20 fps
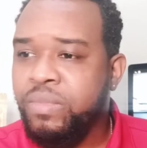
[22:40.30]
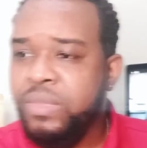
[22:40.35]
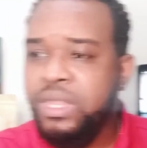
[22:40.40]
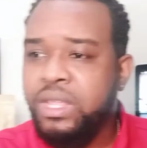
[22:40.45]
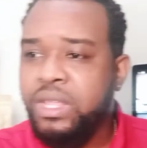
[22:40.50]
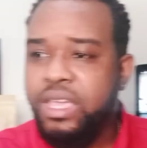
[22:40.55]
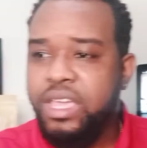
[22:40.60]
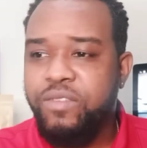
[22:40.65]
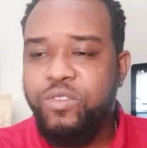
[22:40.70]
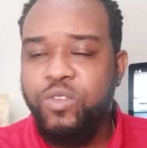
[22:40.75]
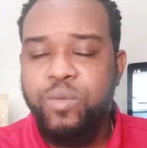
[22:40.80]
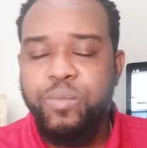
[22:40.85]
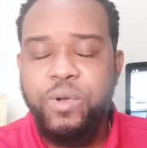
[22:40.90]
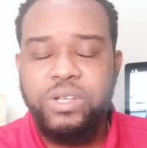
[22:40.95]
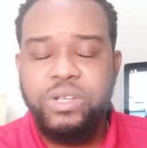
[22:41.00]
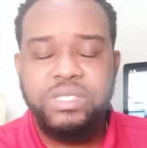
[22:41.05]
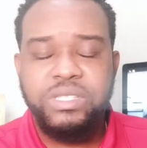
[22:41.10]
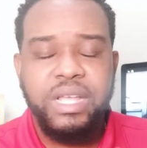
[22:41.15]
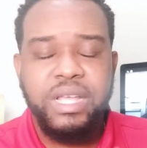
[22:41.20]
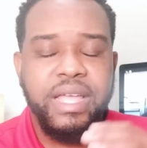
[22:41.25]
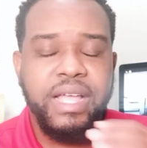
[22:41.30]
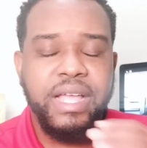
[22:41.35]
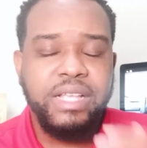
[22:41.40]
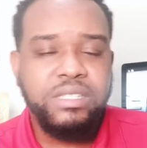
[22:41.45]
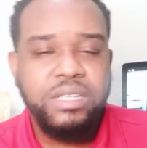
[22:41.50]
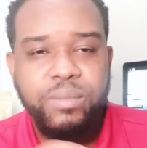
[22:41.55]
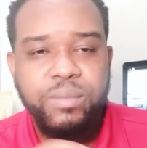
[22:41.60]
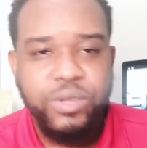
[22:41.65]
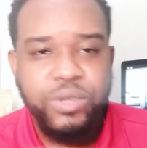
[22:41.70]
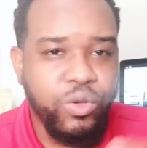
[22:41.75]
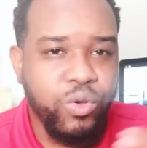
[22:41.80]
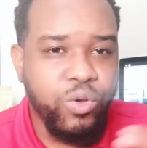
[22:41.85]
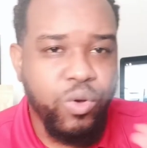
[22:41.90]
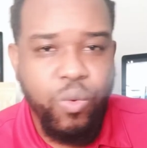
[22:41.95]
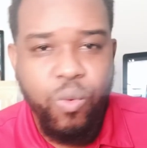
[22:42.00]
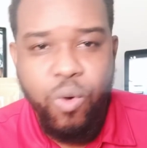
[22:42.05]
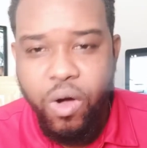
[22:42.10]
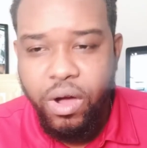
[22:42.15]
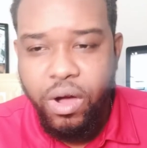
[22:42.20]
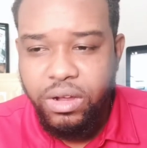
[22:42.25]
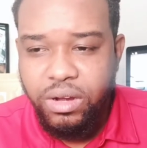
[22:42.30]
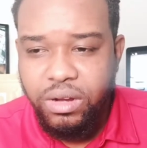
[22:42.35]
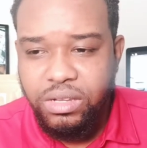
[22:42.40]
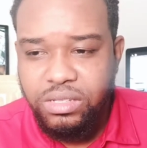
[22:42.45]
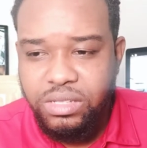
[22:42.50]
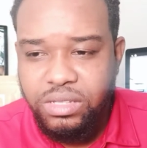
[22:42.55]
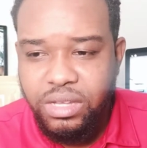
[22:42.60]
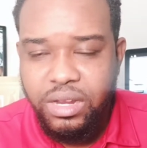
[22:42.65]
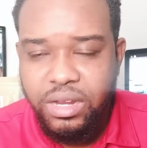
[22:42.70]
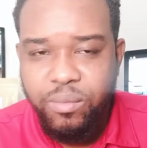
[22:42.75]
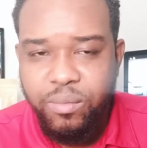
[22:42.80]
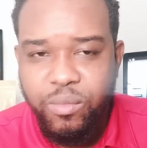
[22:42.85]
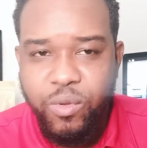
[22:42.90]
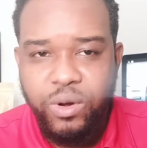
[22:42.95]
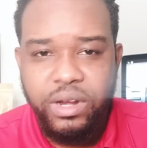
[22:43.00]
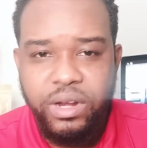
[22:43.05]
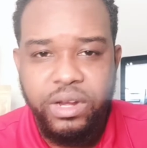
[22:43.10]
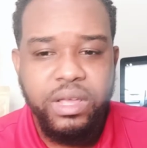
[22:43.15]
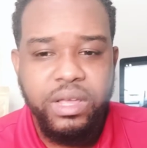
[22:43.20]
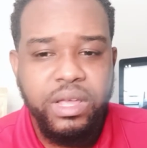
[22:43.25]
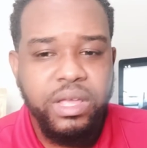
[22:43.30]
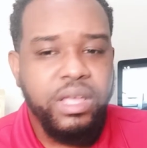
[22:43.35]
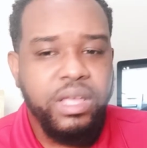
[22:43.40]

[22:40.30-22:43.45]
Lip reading: If you're a person that gets up and you go walking on a Sunday morning,